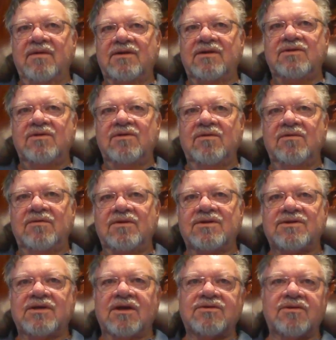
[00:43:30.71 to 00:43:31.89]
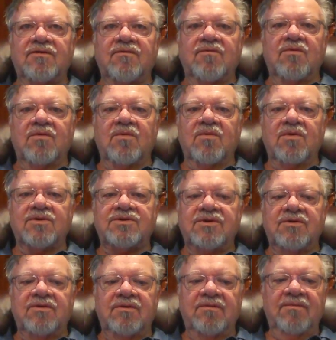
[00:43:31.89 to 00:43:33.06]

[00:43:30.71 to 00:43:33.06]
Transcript: into discussion of World War II.